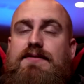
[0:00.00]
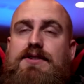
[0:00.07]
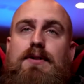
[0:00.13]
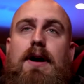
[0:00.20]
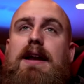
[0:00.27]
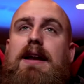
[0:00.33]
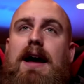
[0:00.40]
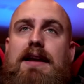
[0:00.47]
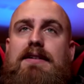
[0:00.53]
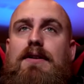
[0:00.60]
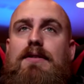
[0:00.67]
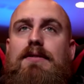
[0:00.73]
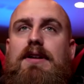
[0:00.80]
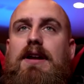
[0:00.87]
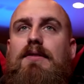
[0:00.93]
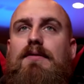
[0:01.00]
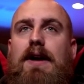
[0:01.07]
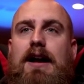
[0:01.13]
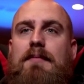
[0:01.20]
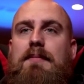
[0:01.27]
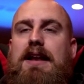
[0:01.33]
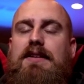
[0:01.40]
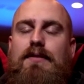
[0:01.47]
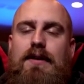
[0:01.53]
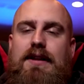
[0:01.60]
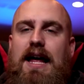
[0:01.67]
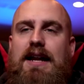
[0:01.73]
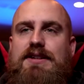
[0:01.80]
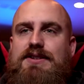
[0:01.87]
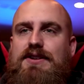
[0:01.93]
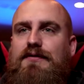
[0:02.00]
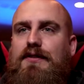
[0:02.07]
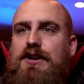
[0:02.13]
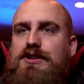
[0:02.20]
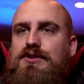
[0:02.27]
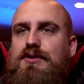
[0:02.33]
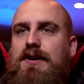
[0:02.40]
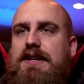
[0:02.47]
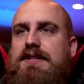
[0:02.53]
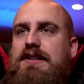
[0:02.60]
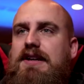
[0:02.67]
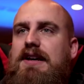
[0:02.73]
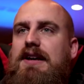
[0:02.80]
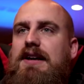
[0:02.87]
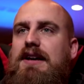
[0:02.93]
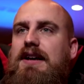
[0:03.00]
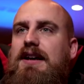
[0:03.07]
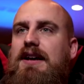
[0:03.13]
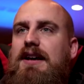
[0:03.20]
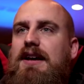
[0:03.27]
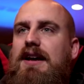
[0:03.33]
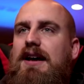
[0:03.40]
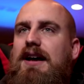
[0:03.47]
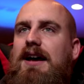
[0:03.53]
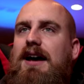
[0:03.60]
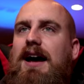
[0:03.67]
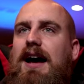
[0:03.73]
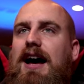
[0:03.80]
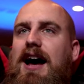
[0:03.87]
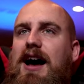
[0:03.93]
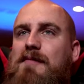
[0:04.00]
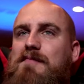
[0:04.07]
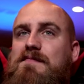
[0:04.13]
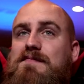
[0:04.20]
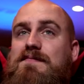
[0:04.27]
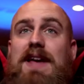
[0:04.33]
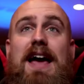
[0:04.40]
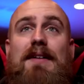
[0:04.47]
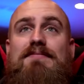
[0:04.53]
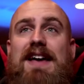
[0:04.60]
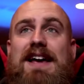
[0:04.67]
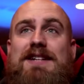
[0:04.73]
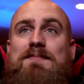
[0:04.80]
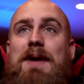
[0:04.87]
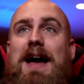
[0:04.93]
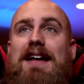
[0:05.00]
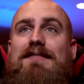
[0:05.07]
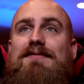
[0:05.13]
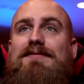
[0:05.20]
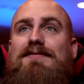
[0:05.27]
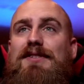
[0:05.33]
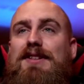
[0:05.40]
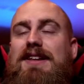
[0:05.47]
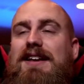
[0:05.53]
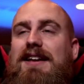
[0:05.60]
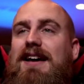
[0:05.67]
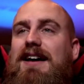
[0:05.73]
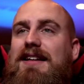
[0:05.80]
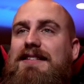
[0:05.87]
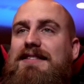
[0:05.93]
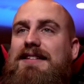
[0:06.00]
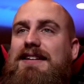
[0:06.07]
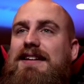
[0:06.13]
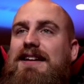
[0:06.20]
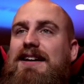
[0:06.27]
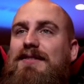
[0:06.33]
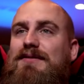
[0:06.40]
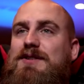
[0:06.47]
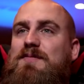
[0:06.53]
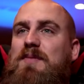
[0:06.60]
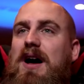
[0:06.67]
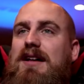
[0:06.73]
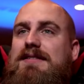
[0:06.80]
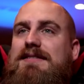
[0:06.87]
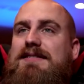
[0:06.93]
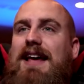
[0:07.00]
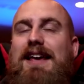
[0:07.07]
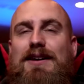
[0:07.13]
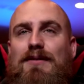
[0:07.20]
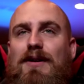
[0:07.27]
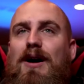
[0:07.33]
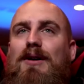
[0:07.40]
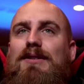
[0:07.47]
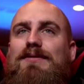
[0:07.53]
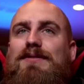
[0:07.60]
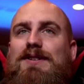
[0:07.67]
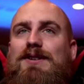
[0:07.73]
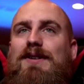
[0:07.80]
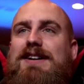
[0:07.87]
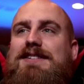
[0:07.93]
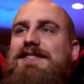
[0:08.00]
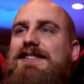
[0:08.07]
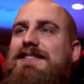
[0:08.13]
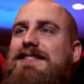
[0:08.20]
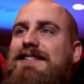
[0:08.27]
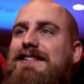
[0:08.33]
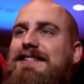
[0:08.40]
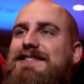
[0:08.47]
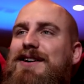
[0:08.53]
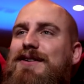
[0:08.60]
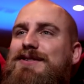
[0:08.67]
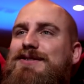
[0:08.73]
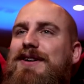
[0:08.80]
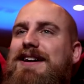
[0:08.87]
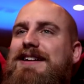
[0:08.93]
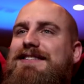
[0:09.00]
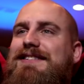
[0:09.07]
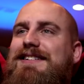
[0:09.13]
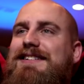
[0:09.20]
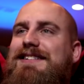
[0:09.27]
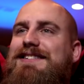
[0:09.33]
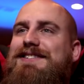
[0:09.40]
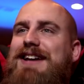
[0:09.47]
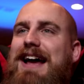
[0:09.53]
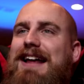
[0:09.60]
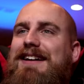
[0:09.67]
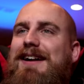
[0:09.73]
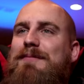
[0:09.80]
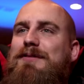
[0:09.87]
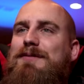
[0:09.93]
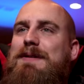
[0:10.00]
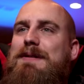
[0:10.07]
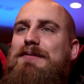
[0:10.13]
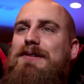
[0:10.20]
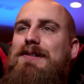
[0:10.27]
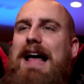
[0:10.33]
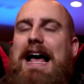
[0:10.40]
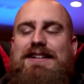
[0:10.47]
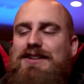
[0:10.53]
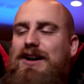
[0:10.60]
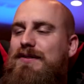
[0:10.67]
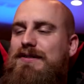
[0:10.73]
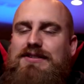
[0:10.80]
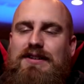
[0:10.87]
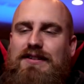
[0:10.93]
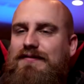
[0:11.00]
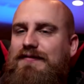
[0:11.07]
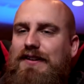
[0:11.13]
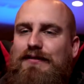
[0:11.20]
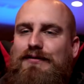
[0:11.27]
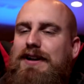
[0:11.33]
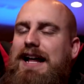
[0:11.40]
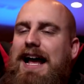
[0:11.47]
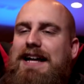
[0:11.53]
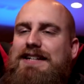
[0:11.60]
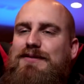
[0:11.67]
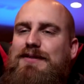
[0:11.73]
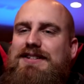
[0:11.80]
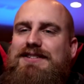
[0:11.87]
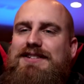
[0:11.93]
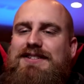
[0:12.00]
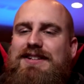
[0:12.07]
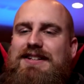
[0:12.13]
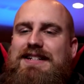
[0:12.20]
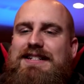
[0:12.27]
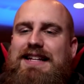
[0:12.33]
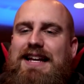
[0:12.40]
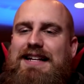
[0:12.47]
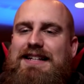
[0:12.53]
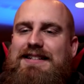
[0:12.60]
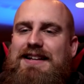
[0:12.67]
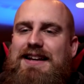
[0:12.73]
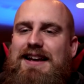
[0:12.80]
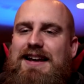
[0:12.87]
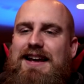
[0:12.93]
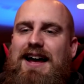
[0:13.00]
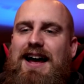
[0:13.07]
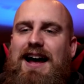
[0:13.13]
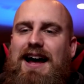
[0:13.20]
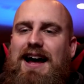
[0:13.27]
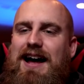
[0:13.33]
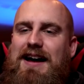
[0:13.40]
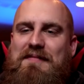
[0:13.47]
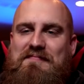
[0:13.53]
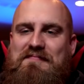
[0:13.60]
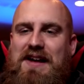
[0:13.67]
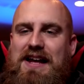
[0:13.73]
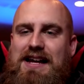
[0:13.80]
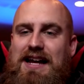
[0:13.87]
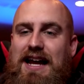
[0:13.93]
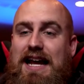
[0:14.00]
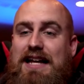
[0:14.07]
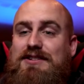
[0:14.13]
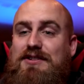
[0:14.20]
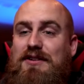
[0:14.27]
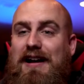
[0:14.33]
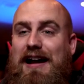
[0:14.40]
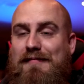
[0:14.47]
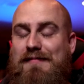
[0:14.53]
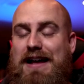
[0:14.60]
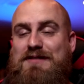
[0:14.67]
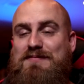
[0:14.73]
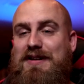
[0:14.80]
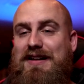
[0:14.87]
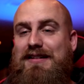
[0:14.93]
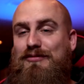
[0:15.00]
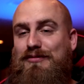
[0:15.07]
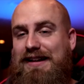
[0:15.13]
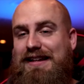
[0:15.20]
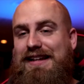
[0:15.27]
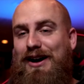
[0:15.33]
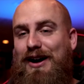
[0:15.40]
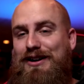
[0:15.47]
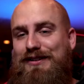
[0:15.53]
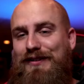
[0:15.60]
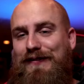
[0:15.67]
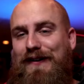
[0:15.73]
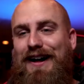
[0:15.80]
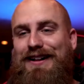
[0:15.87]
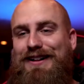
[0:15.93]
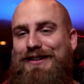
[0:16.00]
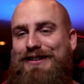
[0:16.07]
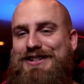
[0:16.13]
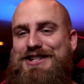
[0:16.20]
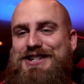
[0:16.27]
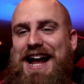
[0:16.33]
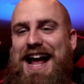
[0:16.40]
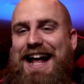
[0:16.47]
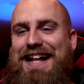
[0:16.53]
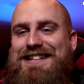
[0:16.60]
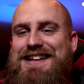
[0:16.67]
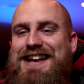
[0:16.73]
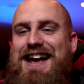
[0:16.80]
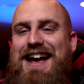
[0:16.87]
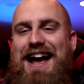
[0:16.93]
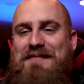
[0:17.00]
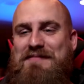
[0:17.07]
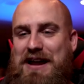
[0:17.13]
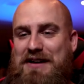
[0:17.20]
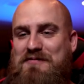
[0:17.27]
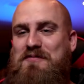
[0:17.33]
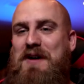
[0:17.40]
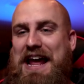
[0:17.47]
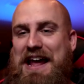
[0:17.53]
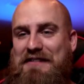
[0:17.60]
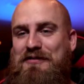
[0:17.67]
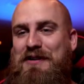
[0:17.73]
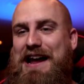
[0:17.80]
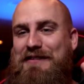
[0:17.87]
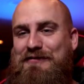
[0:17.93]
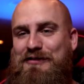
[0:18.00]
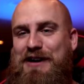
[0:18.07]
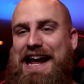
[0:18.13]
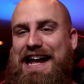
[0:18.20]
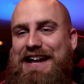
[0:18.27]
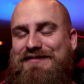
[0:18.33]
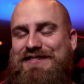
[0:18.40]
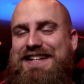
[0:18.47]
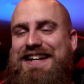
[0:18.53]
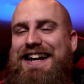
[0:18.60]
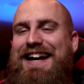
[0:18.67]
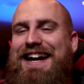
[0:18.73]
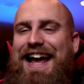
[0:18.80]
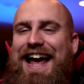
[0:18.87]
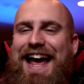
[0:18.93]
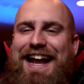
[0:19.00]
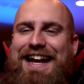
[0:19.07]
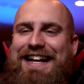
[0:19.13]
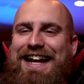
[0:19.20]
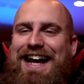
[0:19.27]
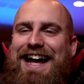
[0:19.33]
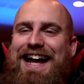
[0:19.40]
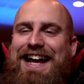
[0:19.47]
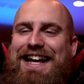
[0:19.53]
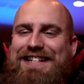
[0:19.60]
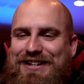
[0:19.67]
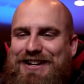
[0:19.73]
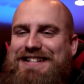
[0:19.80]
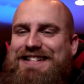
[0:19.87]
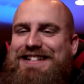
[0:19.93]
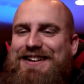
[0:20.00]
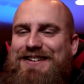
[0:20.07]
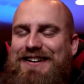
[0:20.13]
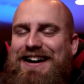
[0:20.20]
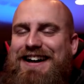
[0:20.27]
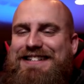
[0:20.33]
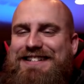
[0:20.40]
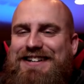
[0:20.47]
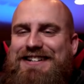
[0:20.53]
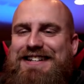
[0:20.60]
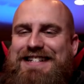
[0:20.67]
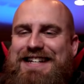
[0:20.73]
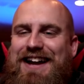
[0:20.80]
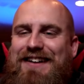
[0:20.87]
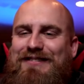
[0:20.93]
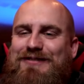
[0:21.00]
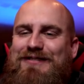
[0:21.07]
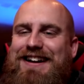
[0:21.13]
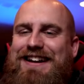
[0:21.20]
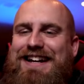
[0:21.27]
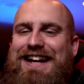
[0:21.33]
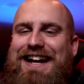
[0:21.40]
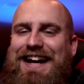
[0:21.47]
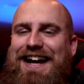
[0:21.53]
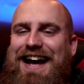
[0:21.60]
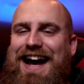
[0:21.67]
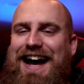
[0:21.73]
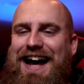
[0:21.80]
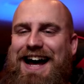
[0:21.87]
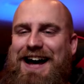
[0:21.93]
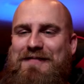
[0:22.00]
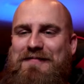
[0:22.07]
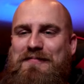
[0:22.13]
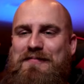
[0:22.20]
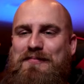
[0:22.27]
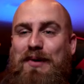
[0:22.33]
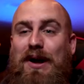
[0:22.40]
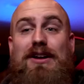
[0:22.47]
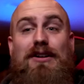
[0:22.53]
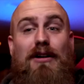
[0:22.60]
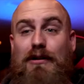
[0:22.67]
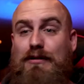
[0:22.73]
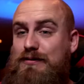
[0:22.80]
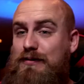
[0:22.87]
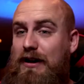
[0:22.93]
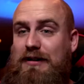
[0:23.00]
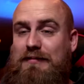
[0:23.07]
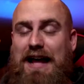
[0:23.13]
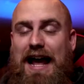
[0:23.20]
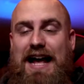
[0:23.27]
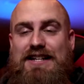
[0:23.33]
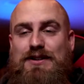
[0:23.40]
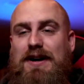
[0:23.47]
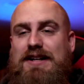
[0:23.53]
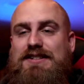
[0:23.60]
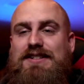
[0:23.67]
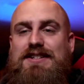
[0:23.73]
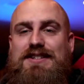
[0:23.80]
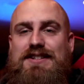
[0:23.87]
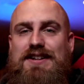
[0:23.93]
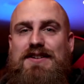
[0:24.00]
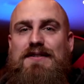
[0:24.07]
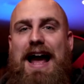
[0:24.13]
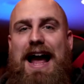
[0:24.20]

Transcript: So I, I don't, you know, recommend doing that as your first choice. Um, yeah, thanks Matt for the uh, the uh, response. Thank you Owen for the question. It's always great chatting it up with people. As always, you can feel free to ask questions on these things. Um, Instagram has been really hard to follow the chats. I'm getting wave, wave, waves, and uh, it's good to uh, it's good to see everyone. Um, but you're always welcome to ask questions too.